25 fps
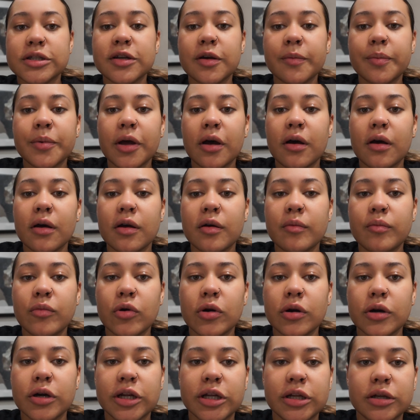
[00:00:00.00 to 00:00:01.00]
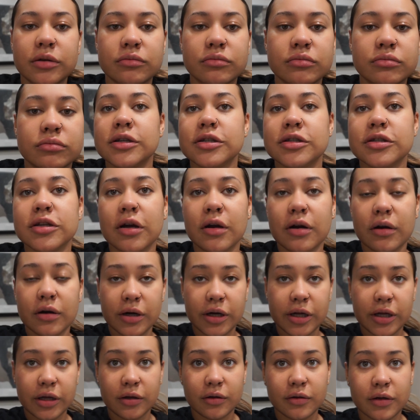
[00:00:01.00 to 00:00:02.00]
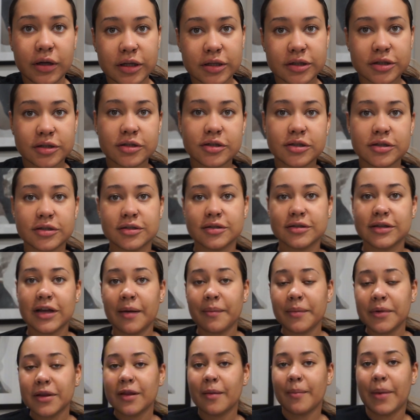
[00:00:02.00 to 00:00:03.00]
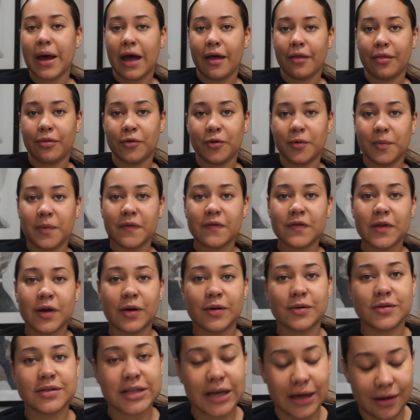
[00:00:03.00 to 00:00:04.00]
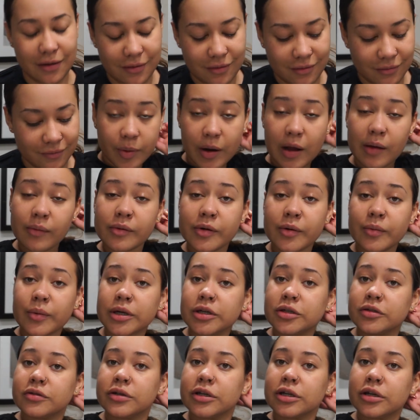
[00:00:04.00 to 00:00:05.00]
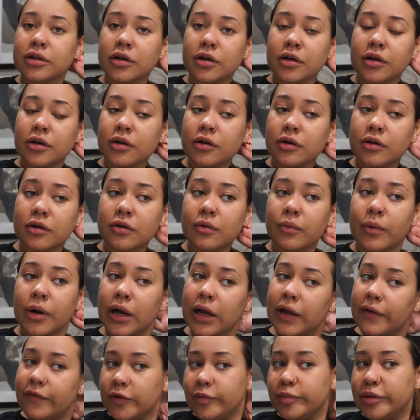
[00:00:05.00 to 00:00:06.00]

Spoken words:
up, y'all? Good morning. Sorry, it's just I'm in the bathroom of the hotel. You're probably wondering, girl, where have you